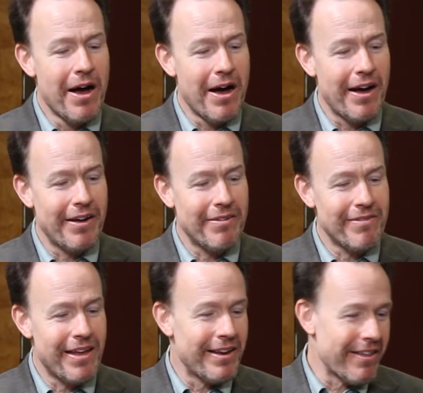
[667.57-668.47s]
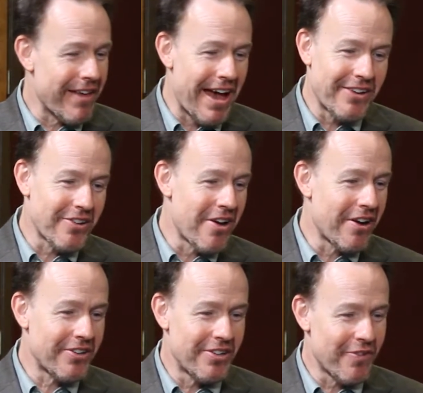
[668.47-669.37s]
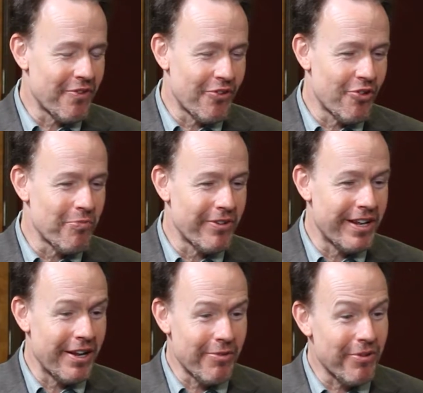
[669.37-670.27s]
And as I talked to different superintendents,